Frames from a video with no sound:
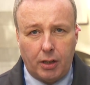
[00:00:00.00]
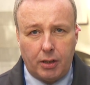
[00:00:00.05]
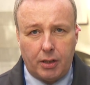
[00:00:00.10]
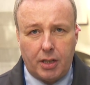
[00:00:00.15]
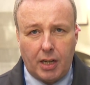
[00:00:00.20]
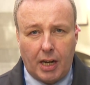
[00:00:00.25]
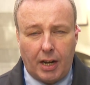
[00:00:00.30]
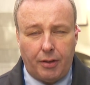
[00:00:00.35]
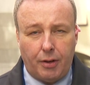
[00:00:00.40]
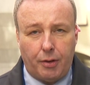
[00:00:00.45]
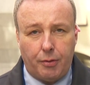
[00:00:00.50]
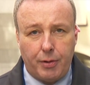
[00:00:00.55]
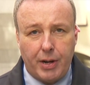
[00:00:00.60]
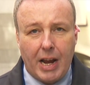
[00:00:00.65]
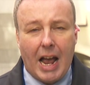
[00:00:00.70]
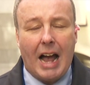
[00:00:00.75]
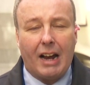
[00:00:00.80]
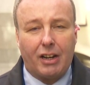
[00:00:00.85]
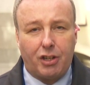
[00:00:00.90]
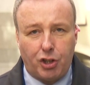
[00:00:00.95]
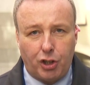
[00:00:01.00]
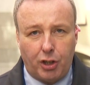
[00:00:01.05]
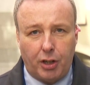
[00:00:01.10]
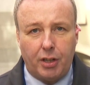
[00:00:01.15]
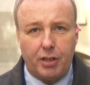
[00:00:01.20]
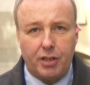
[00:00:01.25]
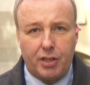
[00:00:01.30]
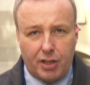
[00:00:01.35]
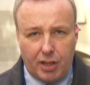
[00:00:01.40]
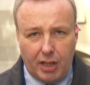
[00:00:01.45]
at their
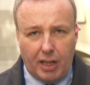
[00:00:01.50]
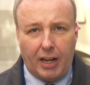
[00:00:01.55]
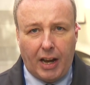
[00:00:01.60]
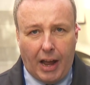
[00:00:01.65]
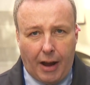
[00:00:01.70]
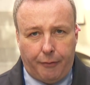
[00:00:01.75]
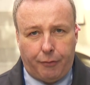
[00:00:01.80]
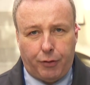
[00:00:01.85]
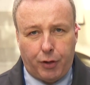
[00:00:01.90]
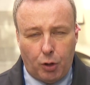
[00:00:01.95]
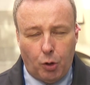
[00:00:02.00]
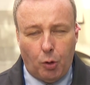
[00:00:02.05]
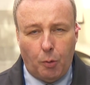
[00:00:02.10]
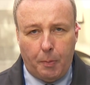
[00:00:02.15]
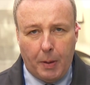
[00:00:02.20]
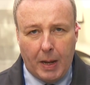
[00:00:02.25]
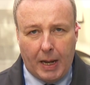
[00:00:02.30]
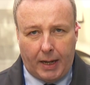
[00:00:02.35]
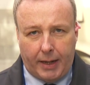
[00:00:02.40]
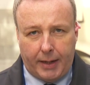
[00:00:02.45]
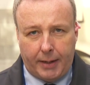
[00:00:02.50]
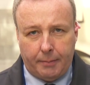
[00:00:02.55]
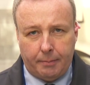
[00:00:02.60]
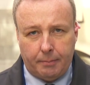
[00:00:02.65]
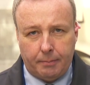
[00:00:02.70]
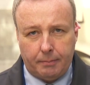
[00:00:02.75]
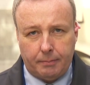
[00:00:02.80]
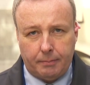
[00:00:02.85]
reaction as they left the Old Bailey.